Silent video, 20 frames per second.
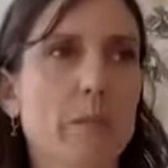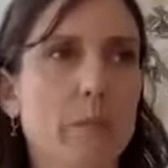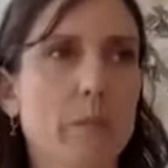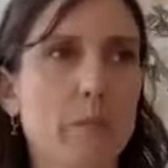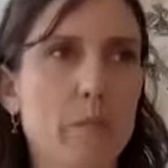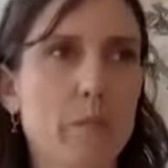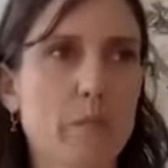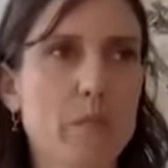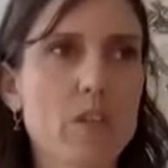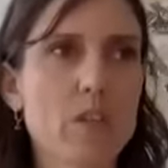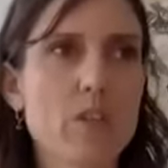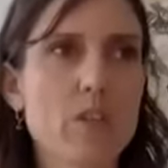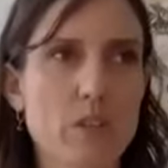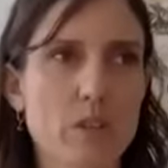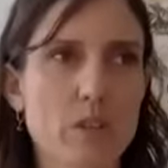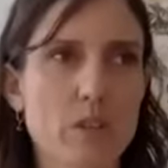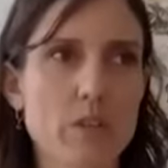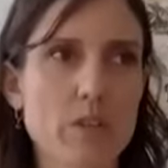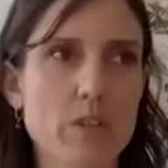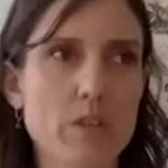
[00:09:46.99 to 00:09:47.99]

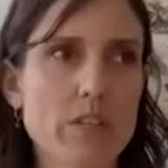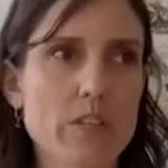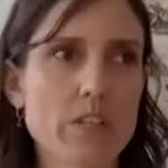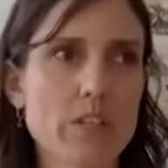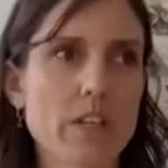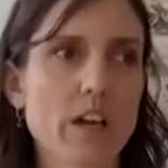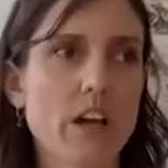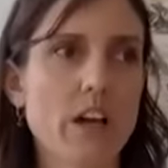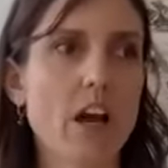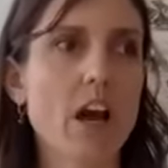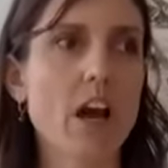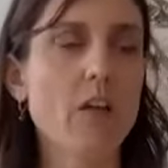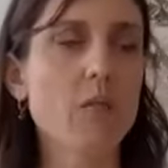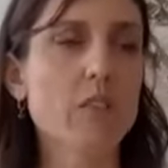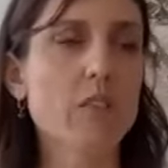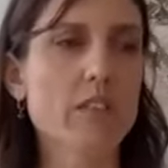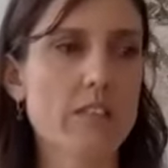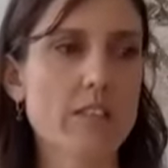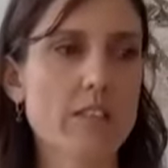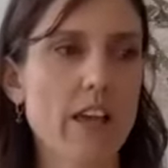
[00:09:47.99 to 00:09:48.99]
do's, I would
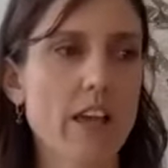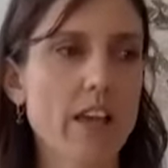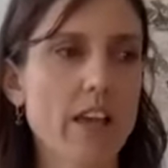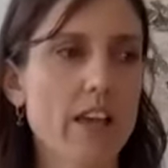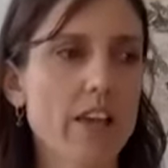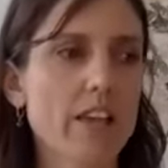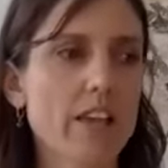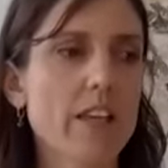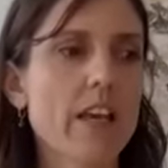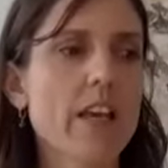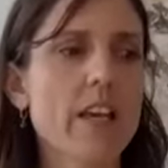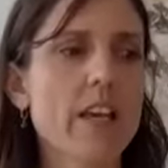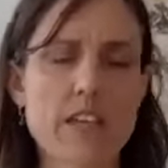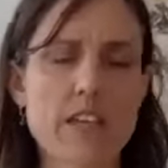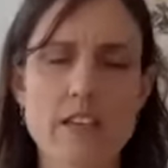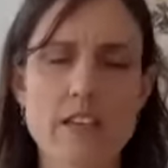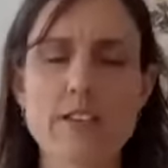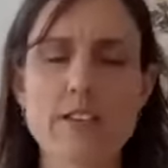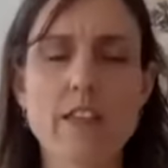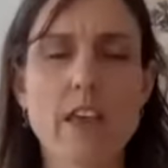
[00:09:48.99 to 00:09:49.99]
say,
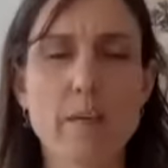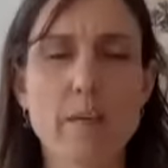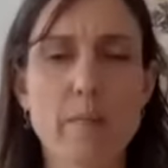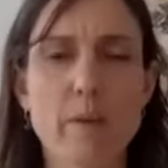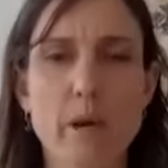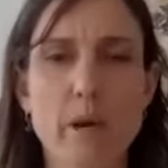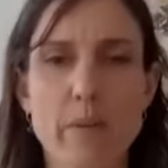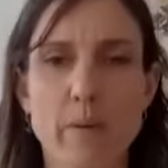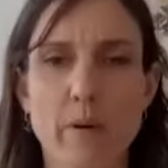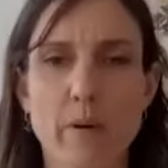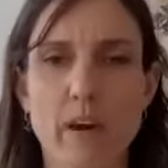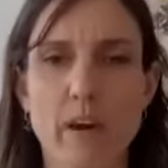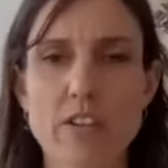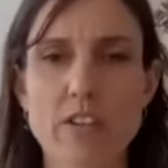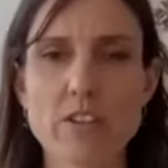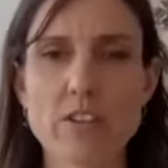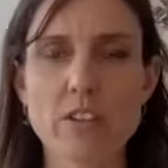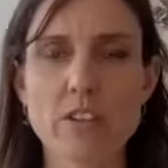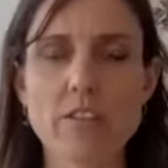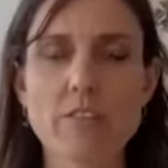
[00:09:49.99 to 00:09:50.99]
is that
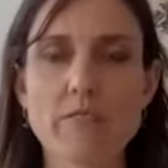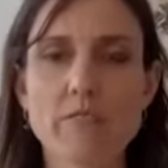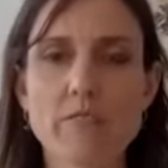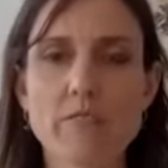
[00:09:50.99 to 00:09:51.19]
preparation,